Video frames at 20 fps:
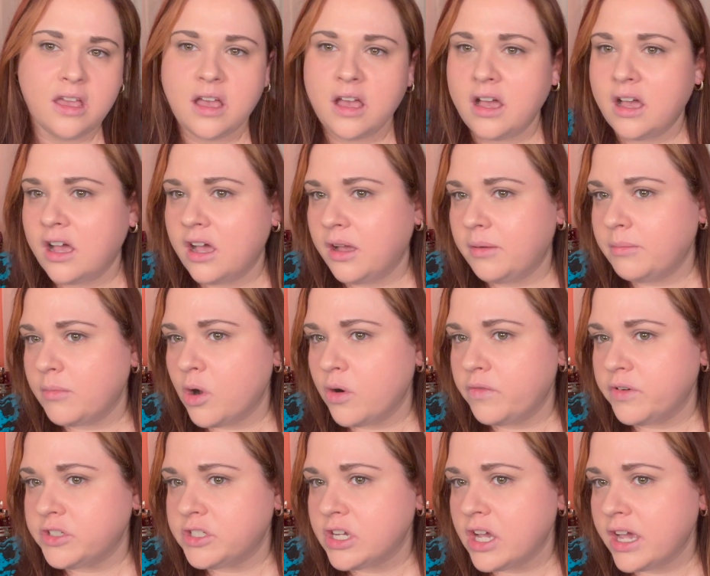
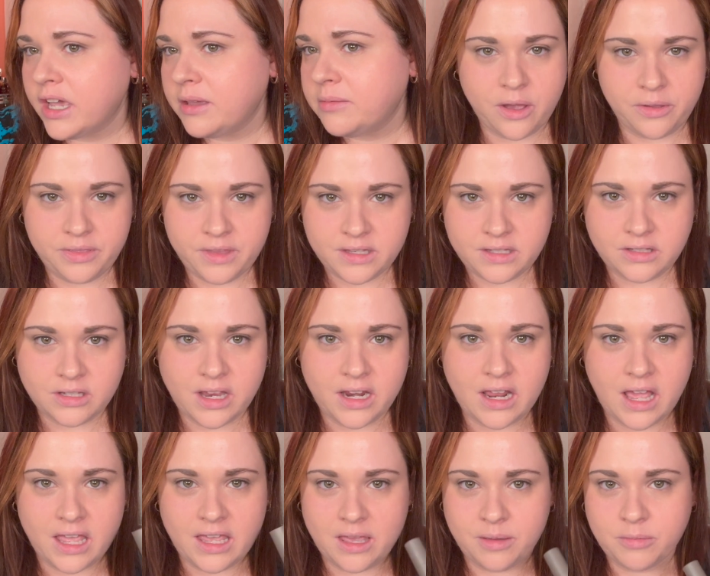over time. On this side,
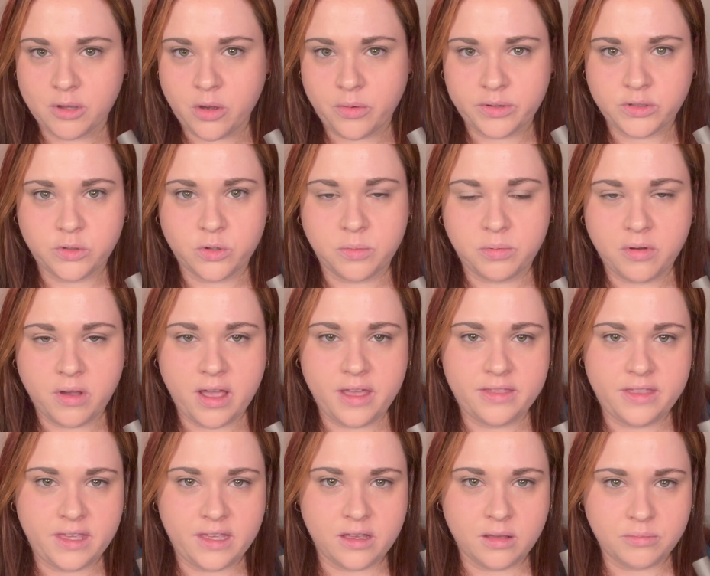I am going to apply
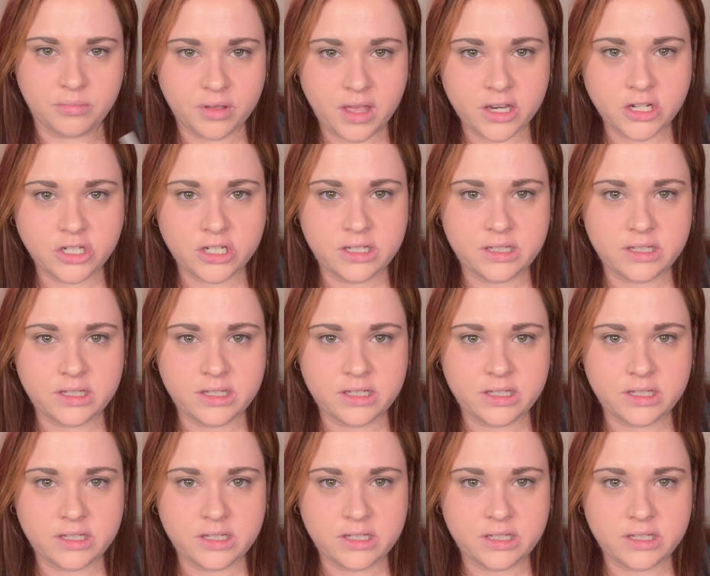the complexion